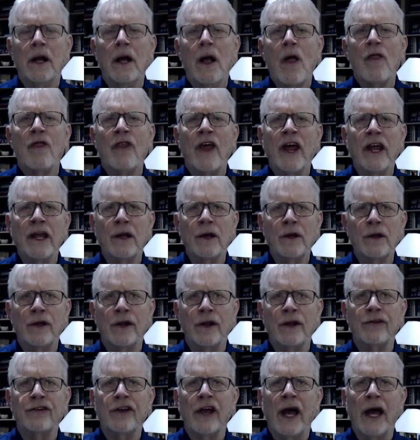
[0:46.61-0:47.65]
Thank
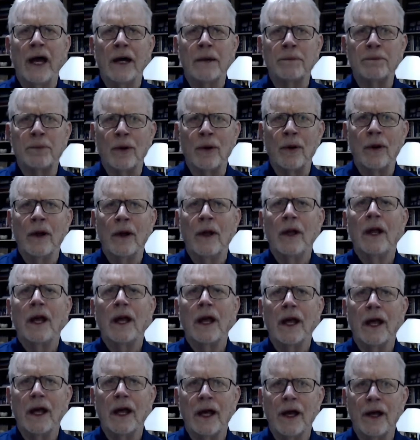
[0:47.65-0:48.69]
goodness Apple
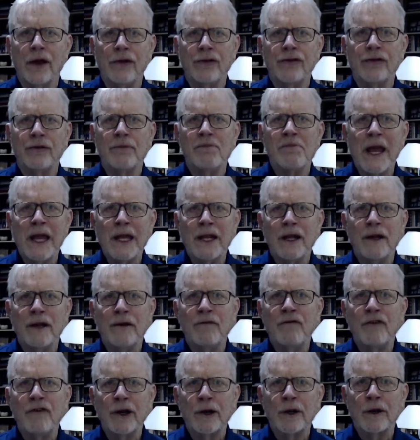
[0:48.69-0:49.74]
has made it
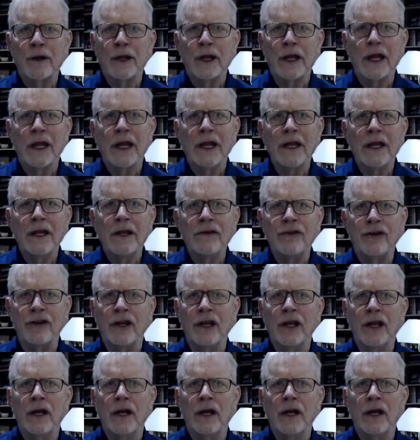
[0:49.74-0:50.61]
fairly easy